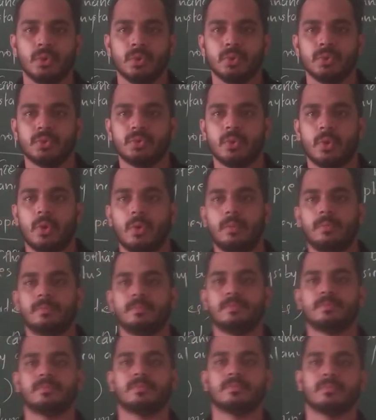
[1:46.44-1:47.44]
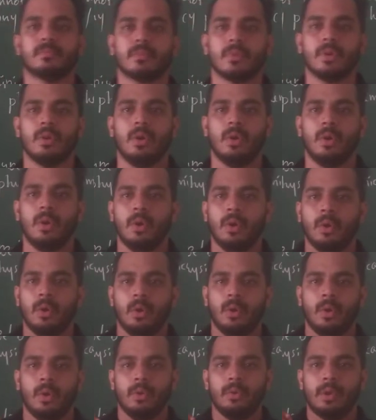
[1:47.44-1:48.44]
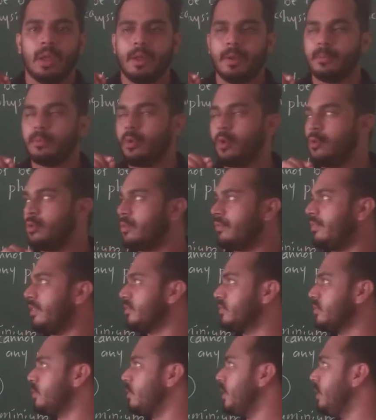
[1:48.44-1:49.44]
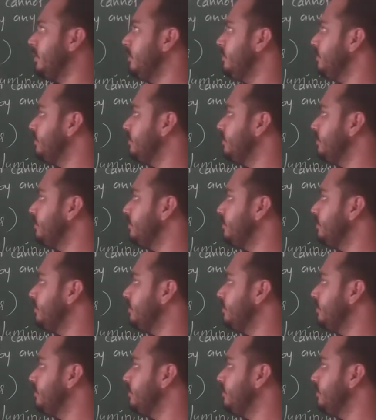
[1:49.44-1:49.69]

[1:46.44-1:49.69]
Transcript: So I am going to first one.